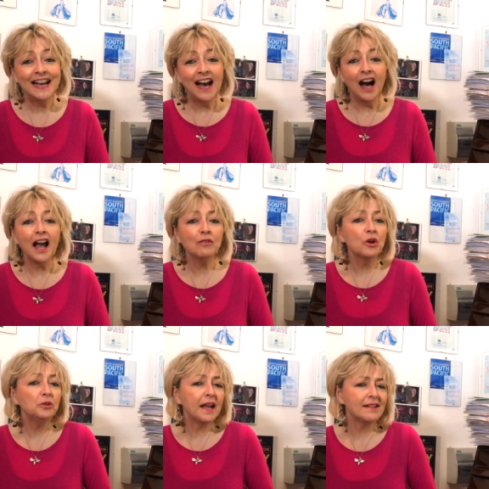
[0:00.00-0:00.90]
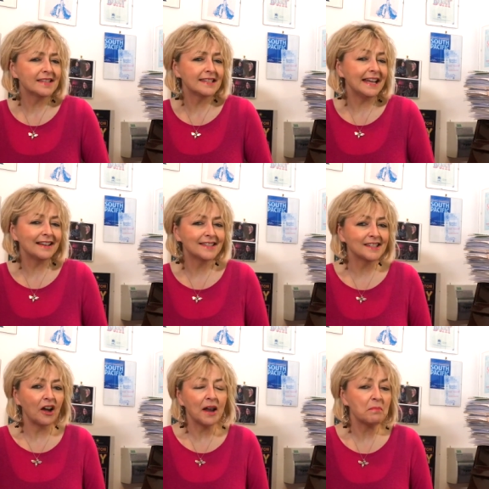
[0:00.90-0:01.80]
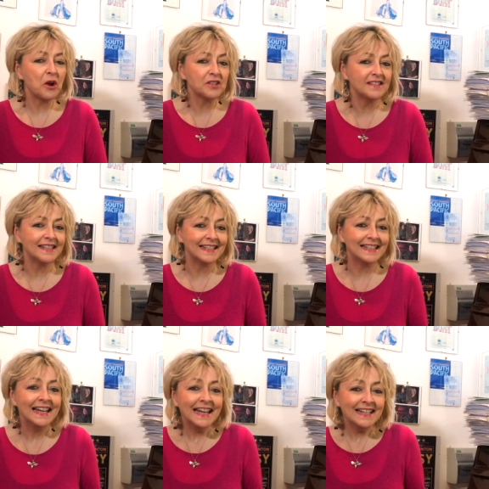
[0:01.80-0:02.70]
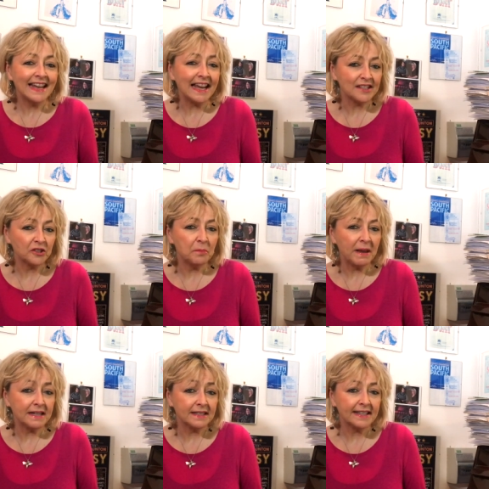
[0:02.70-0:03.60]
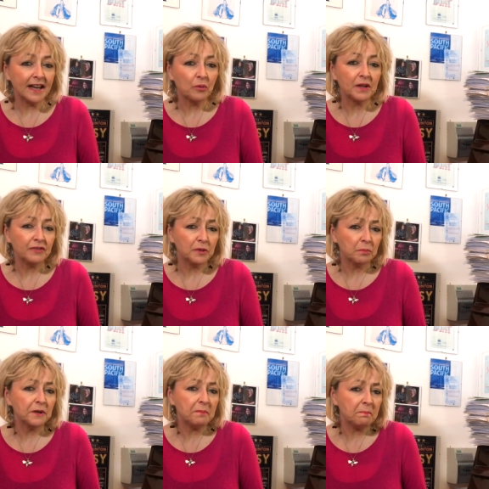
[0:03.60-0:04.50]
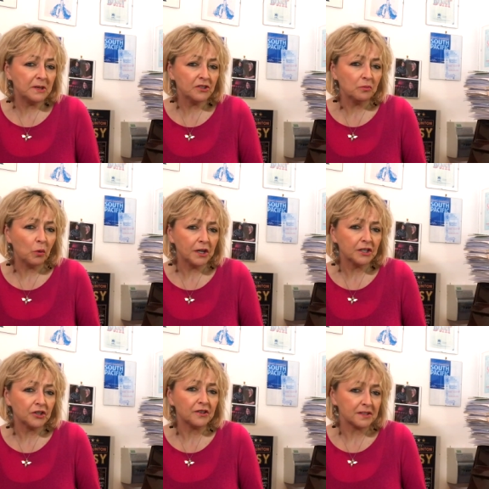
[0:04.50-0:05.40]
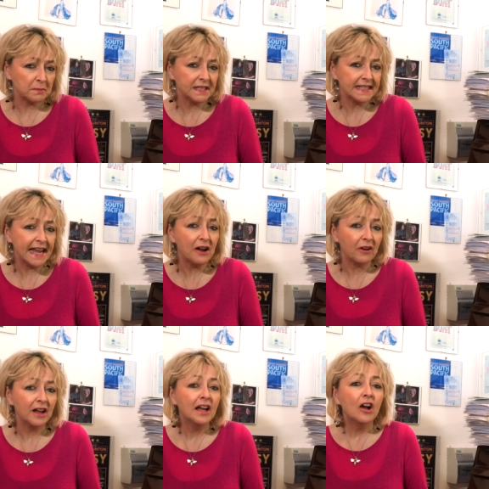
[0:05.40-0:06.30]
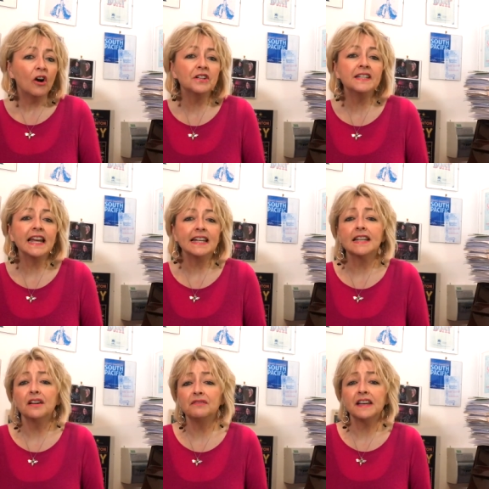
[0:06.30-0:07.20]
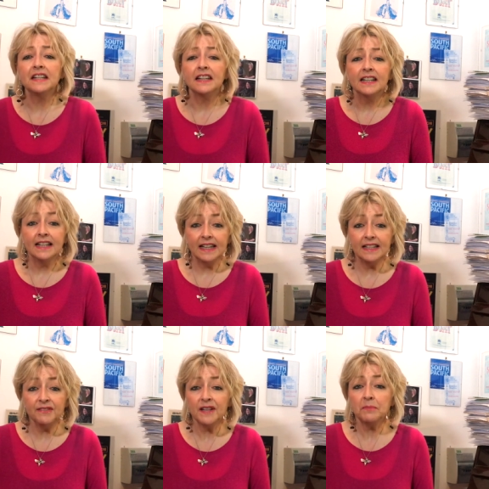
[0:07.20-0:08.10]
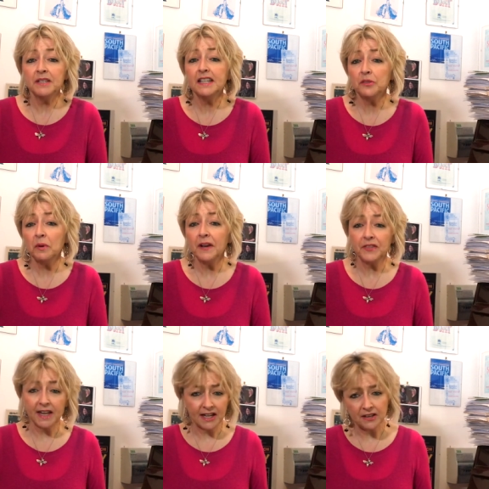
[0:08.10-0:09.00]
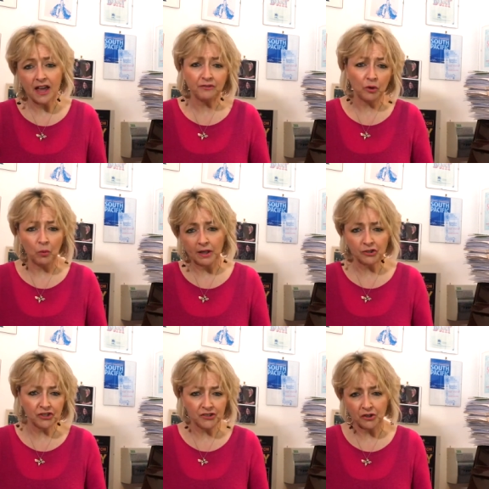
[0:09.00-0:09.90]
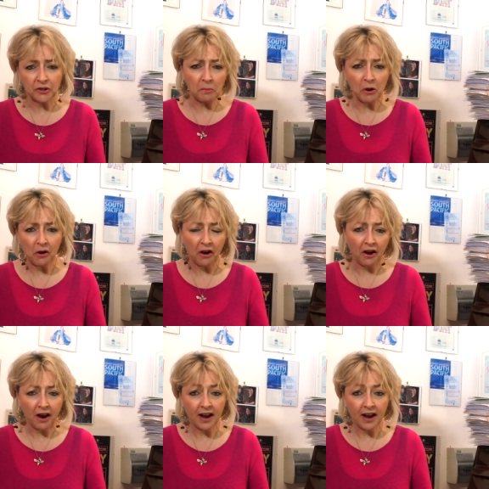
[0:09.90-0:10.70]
High-rolling, slick Skye Masterson takes on a bet to take one of the prim mission worker dolls, Miss Sarah, on a date to Havana, and lives up to his word that he never welches on a marker.